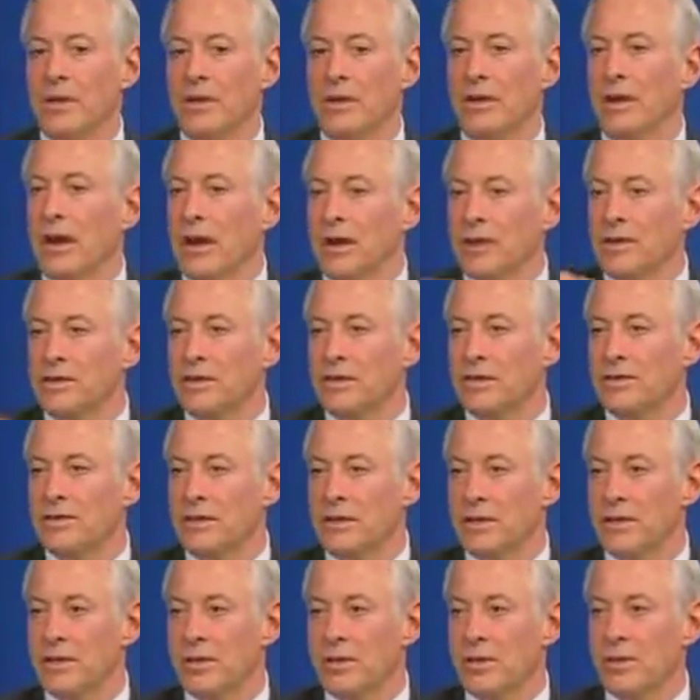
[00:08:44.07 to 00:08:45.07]
Not
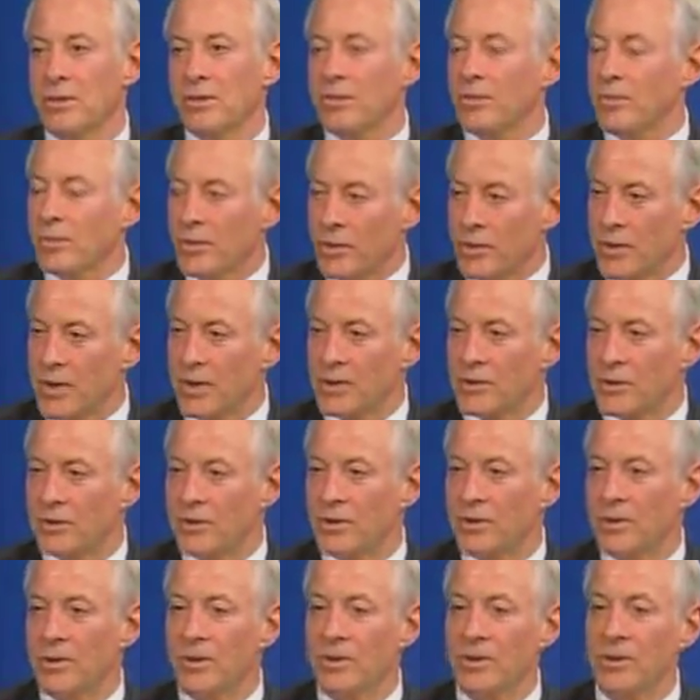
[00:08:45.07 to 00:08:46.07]
achieving the goal. When you get to
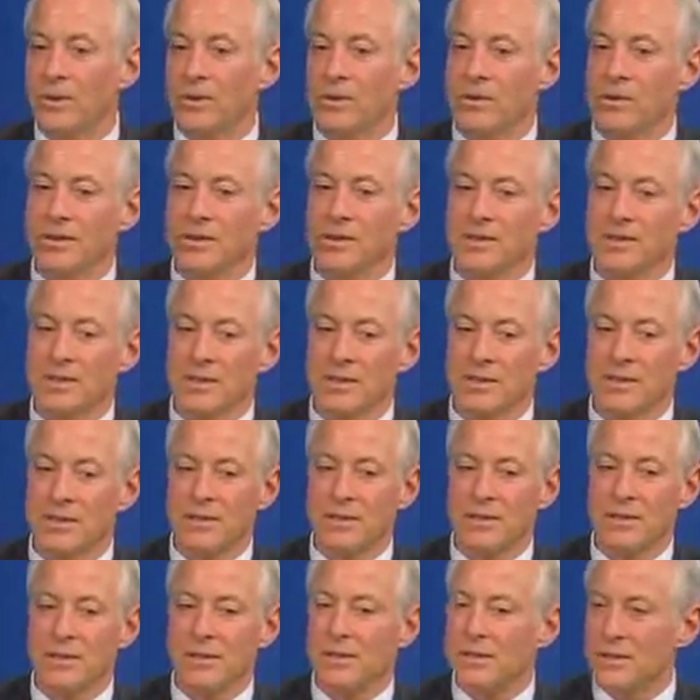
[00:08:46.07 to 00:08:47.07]
the goal,
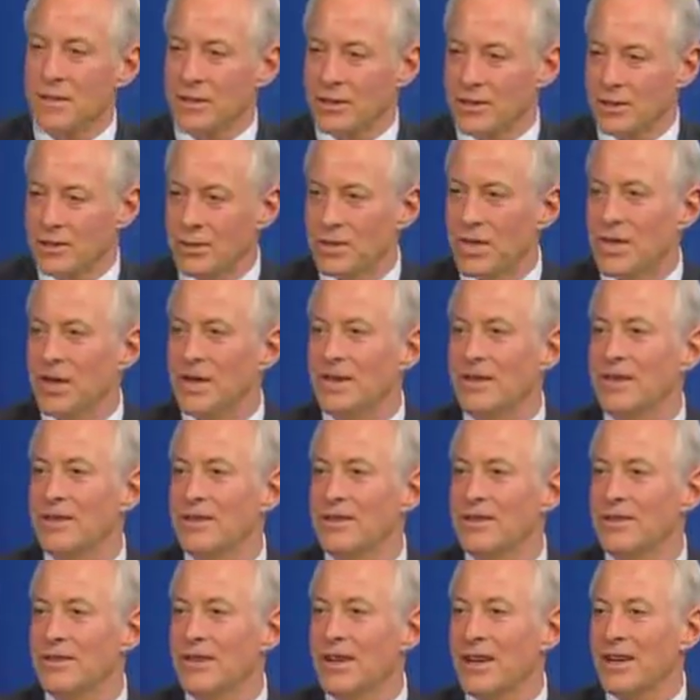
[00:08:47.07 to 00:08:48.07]
it's, as you say,
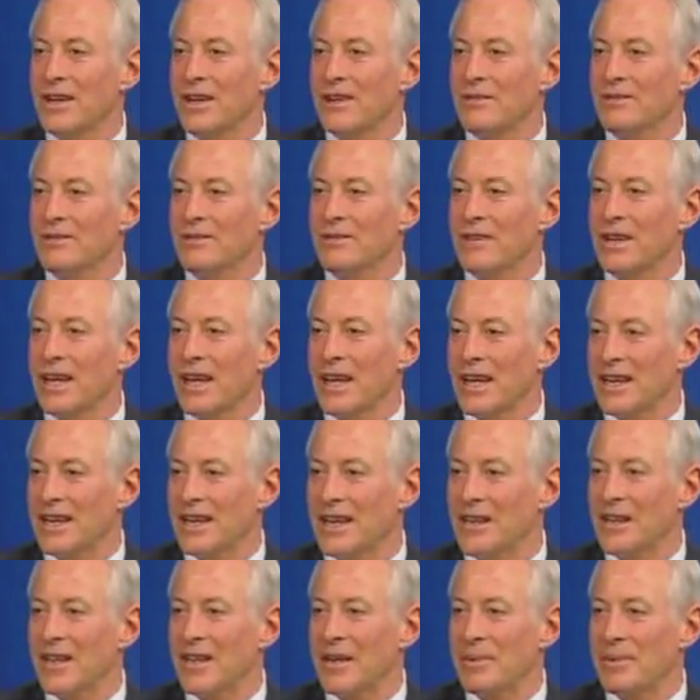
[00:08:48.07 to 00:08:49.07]
it's kind of an
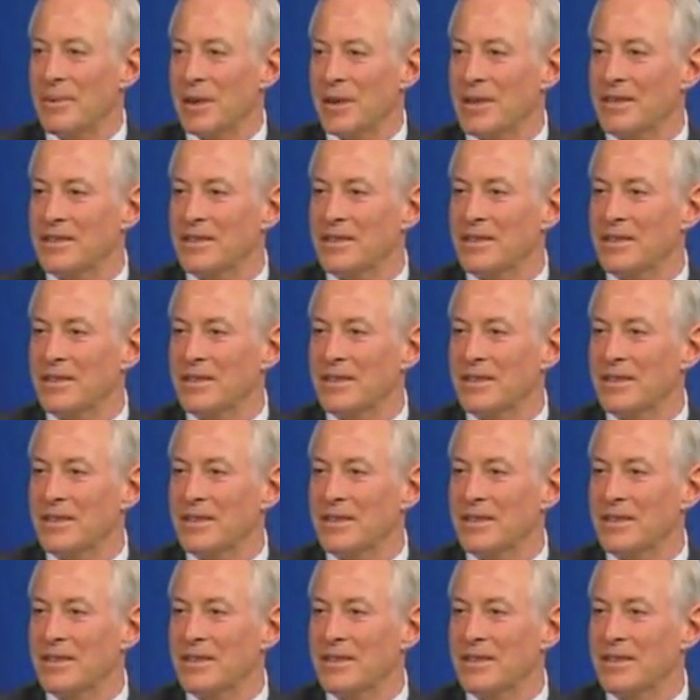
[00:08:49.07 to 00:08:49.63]
anticlimax,